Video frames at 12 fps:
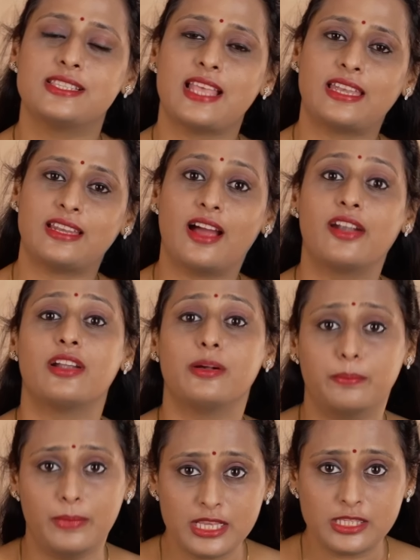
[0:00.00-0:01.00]
that are a
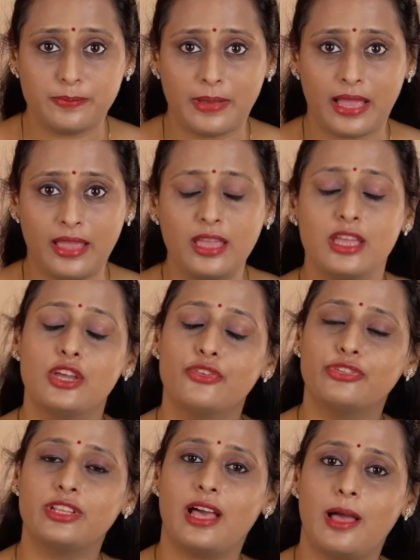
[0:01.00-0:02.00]
must buy
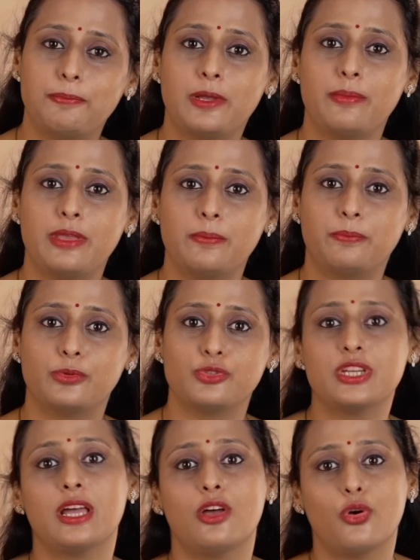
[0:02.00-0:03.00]
for the upcoming
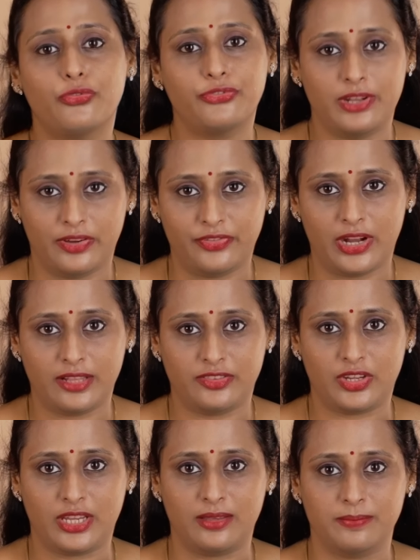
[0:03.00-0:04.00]
puja of
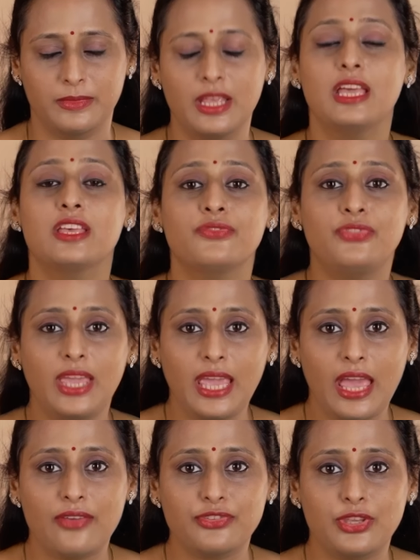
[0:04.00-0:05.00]
Navratri we
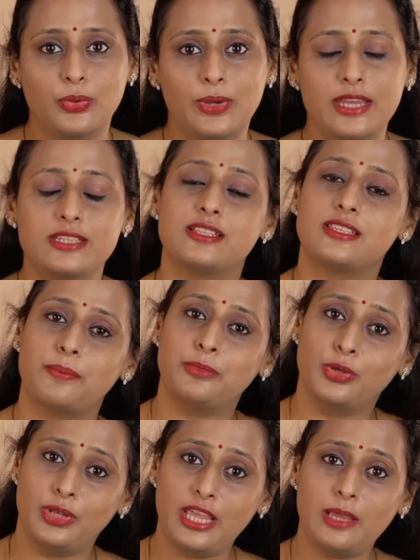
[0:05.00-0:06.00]
have curated some
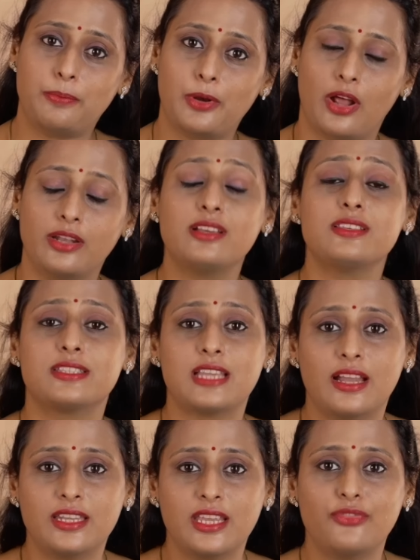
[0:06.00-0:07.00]
unique products
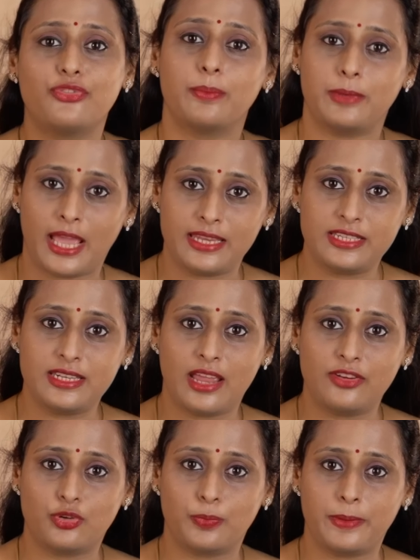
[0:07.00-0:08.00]
starting from
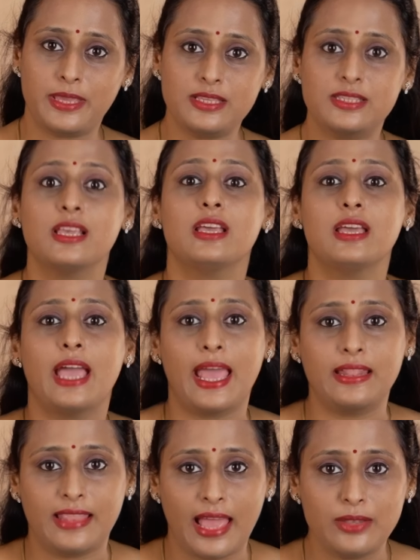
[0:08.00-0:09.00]
99 rupees
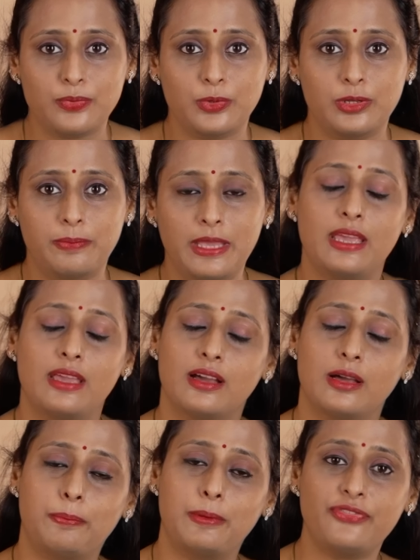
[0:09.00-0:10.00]
and that would be
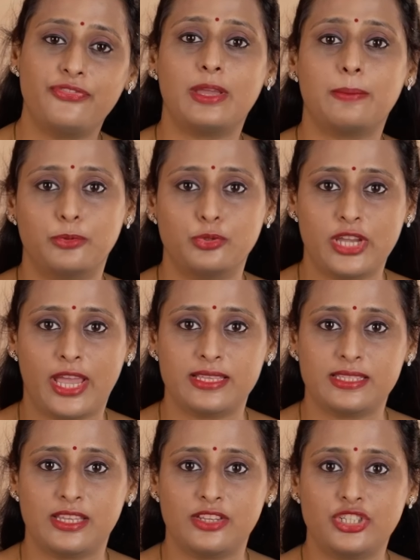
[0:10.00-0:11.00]
a perfect puja
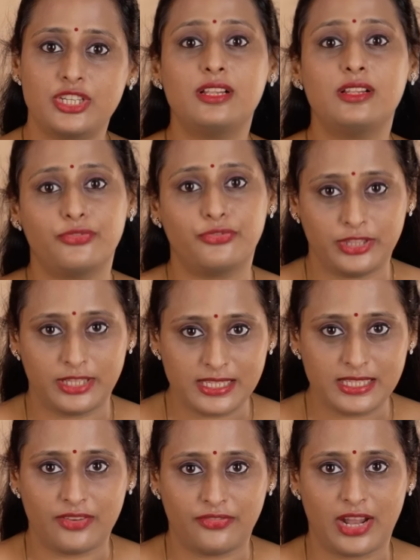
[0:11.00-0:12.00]
essential for this
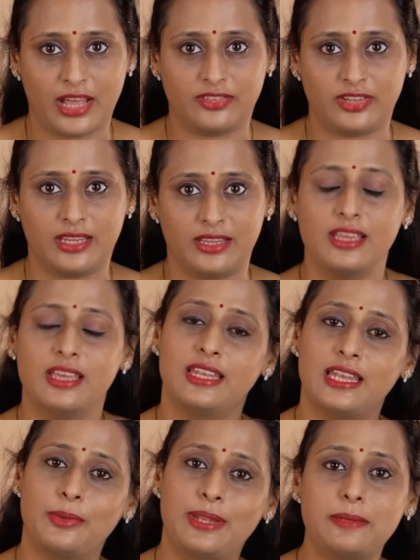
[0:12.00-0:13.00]
Navratri.
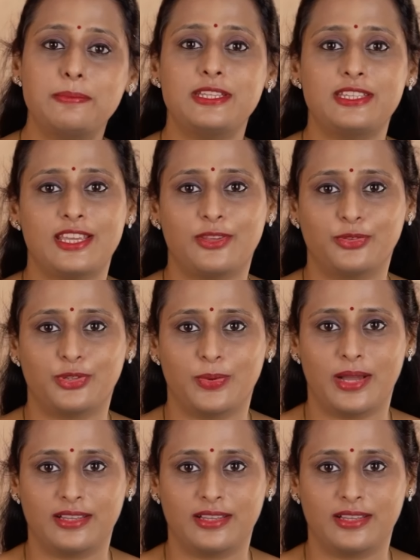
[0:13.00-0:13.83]
Now let me take you through our